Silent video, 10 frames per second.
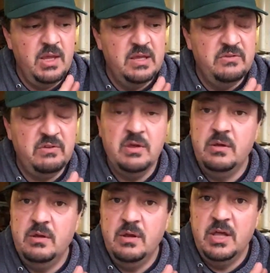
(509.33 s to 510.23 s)
is
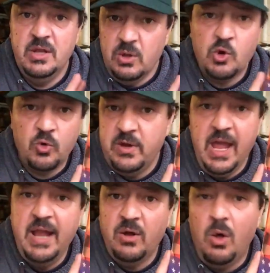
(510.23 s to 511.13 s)
he'll
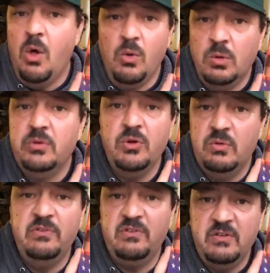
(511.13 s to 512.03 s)
create a whole
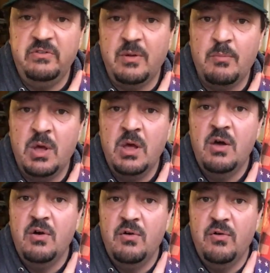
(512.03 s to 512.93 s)
new system
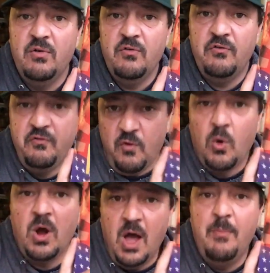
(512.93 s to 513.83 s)

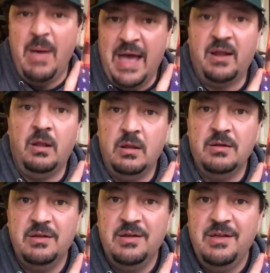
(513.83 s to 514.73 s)
for a battle
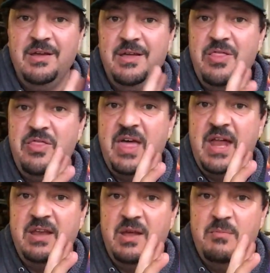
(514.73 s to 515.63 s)

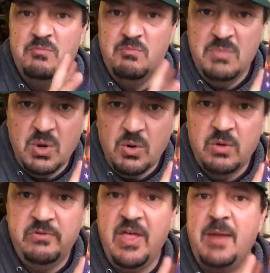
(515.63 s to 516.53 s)
that
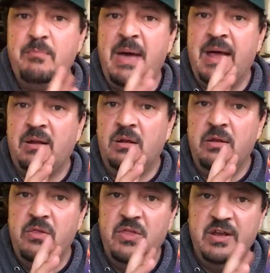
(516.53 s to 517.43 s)
mirrors that
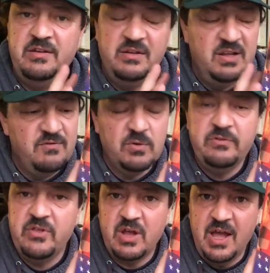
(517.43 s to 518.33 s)
battle, that
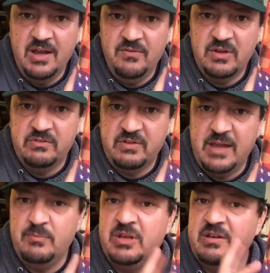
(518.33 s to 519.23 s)
delivers the kind of
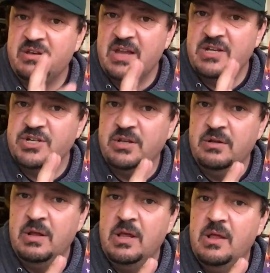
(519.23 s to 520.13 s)
excitement and tension